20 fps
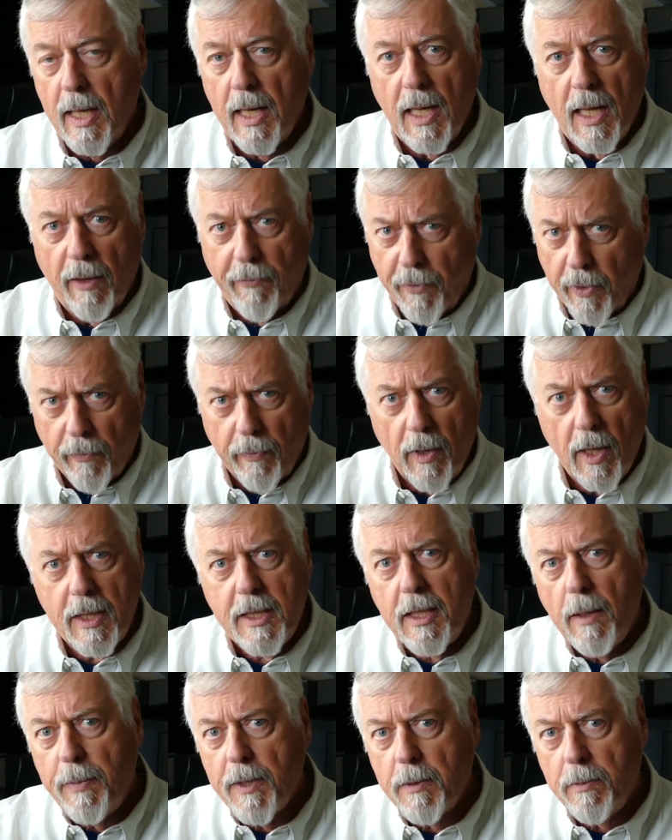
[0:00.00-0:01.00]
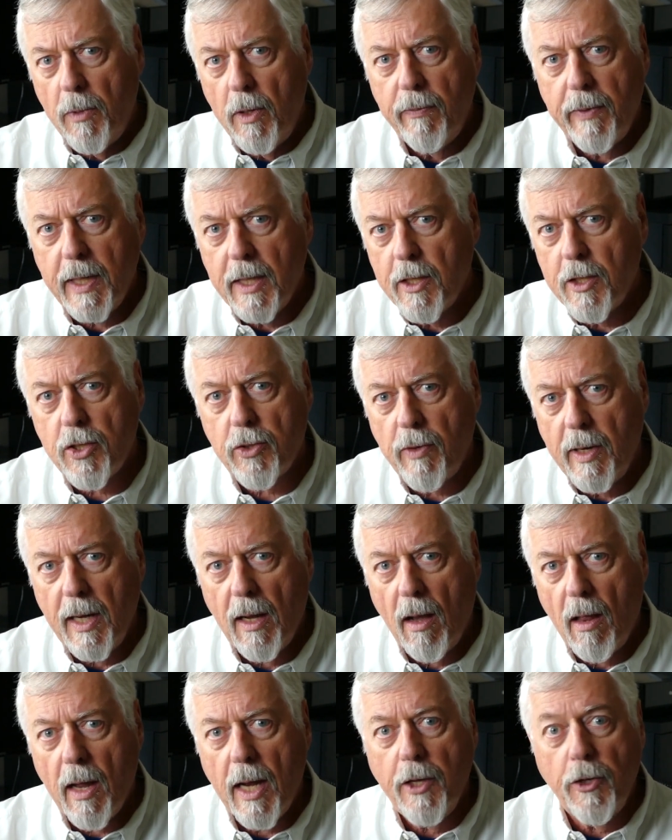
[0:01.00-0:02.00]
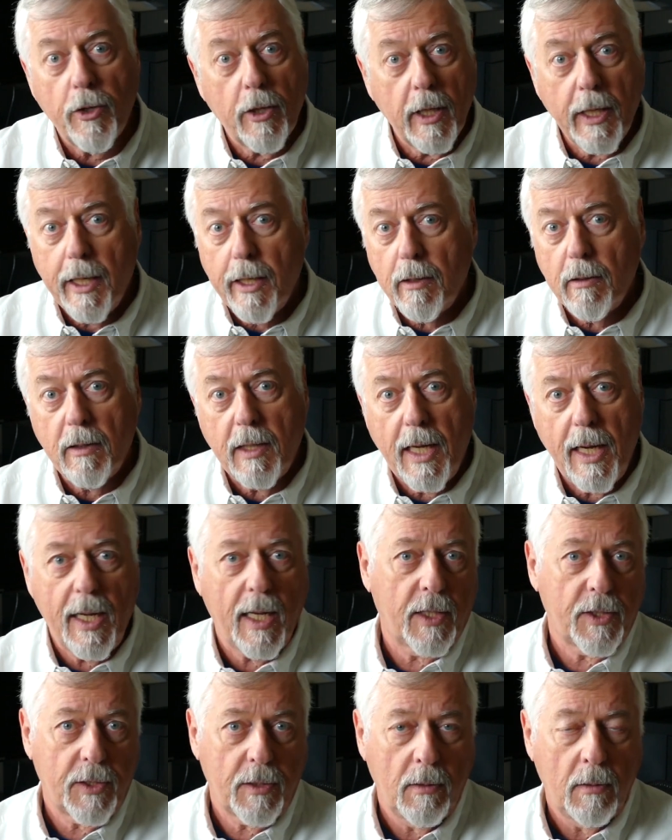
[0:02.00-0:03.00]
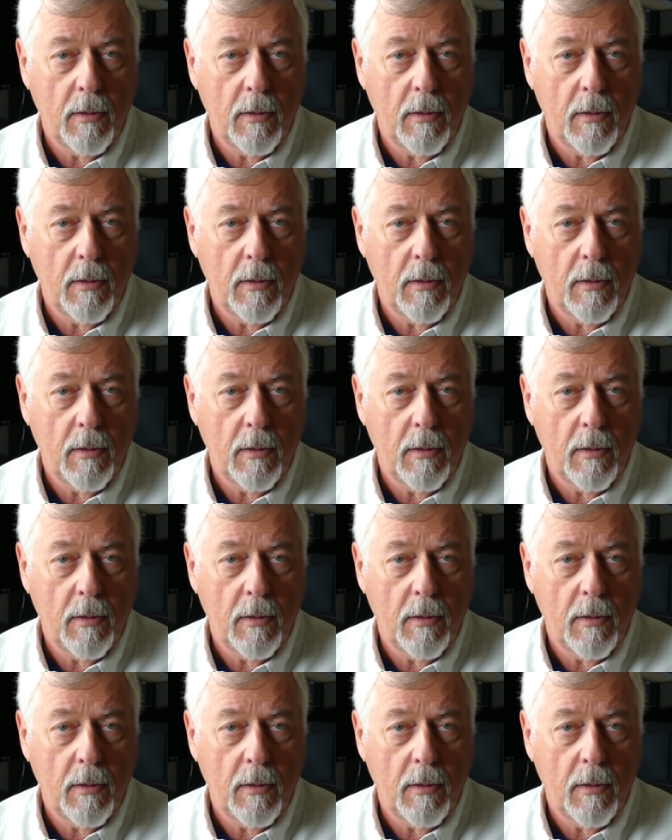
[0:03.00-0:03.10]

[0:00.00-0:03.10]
If your rod tip is moving in a straight line, you're going to get a good cast.